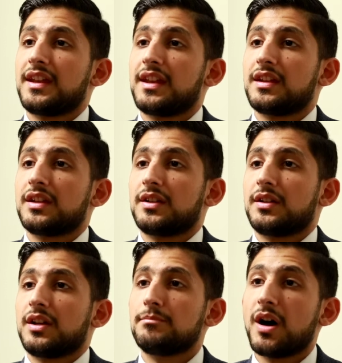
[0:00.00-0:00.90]

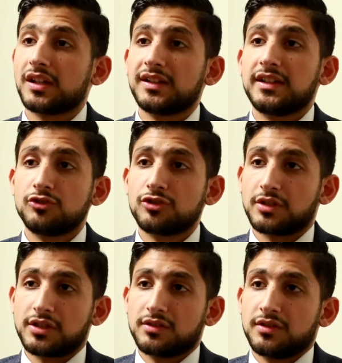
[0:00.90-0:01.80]
a bodily
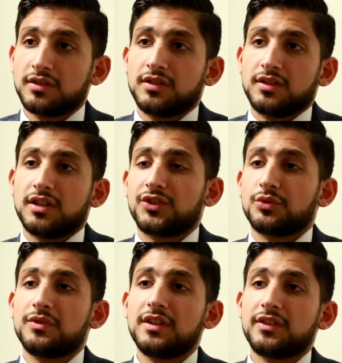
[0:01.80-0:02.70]
injury. And
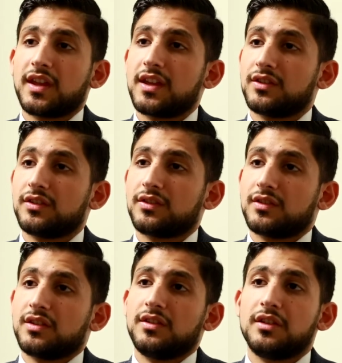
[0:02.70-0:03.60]
so in these cases,
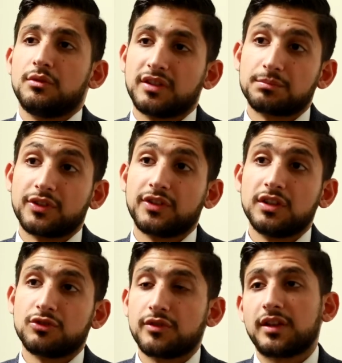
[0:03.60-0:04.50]
there was a
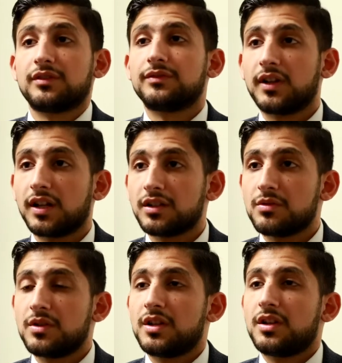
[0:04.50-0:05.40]
procedure they could follow,